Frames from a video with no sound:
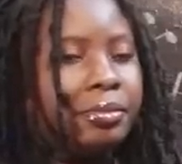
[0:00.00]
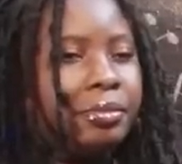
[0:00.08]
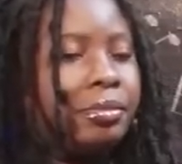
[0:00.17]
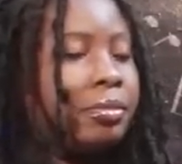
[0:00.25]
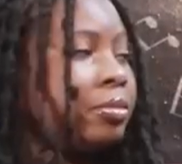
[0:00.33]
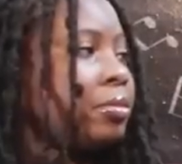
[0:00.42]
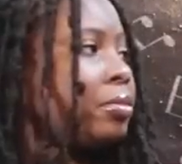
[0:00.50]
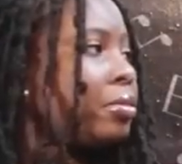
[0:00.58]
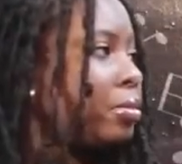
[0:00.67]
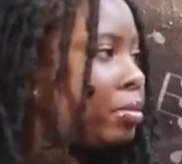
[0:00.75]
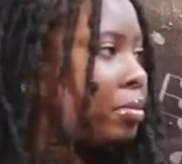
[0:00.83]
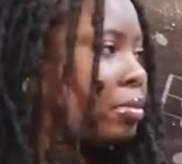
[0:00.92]

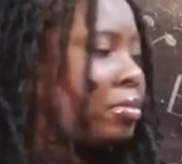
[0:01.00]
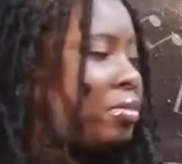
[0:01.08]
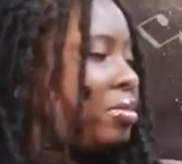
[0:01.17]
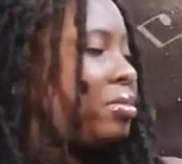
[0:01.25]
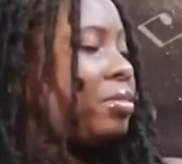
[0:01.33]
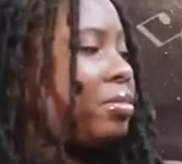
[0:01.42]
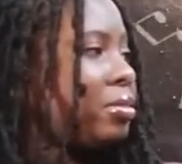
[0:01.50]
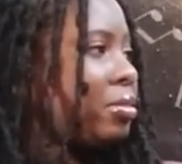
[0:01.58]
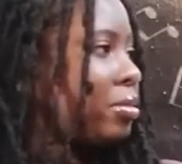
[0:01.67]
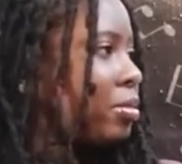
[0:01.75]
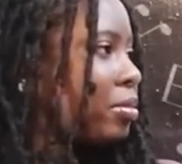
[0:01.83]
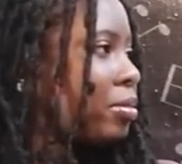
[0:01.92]

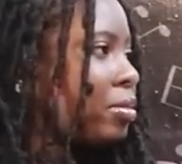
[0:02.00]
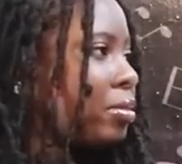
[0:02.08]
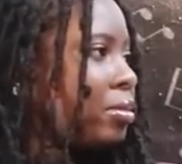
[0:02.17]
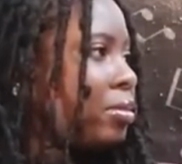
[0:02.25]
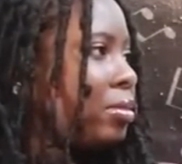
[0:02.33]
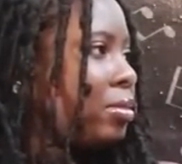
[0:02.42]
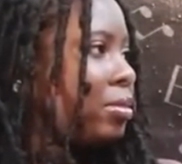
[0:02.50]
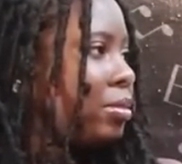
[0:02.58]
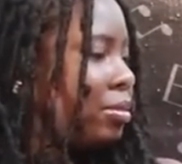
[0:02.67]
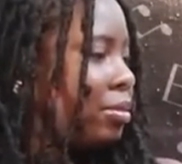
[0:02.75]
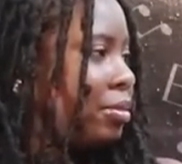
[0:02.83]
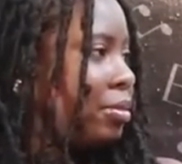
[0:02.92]

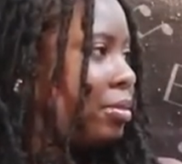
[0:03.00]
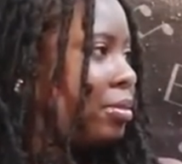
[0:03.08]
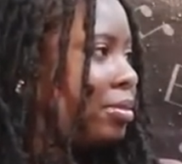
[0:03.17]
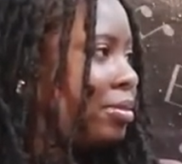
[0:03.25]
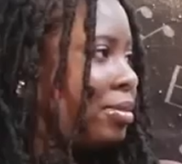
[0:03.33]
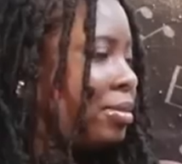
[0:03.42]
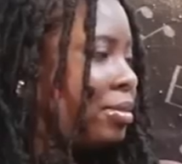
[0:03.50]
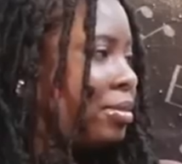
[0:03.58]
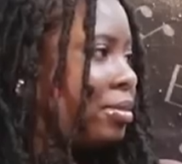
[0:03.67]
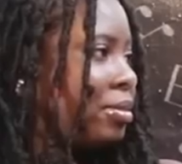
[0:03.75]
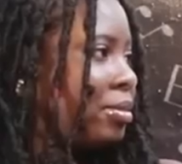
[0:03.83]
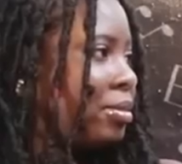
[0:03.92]

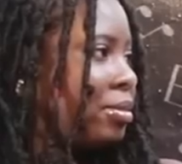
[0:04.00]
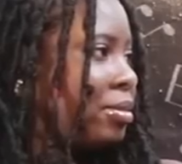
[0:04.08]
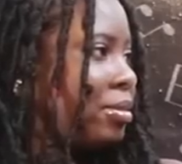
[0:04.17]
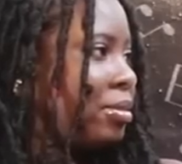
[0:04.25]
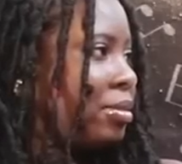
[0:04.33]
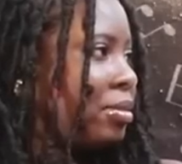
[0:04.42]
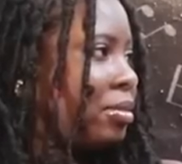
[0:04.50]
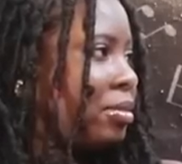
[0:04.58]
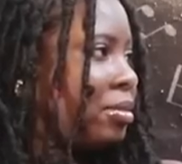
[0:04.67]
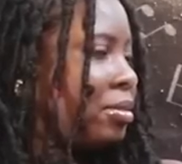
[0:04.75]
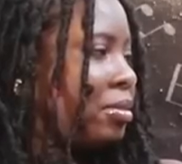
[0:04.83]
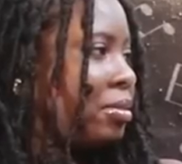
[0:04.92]

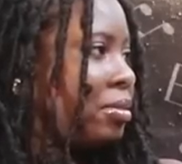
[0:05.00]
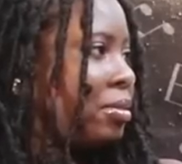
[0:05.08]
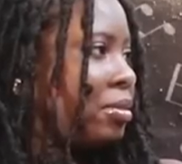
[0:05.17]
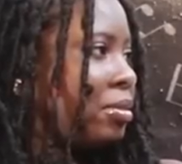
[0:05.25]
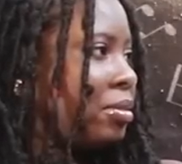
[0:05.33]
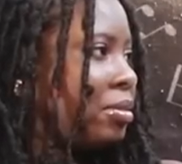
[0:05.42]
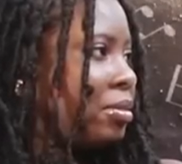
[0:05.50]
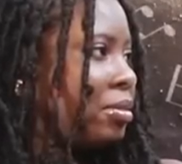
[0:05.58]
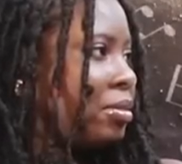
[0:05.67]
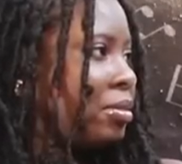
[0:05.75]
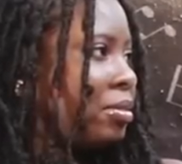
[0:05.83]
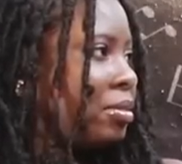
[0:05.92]

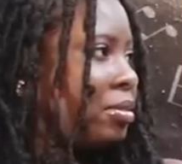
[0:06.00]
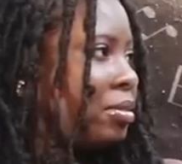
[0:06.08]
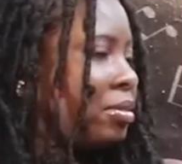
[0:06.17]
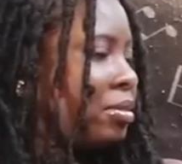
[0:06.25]
(silent)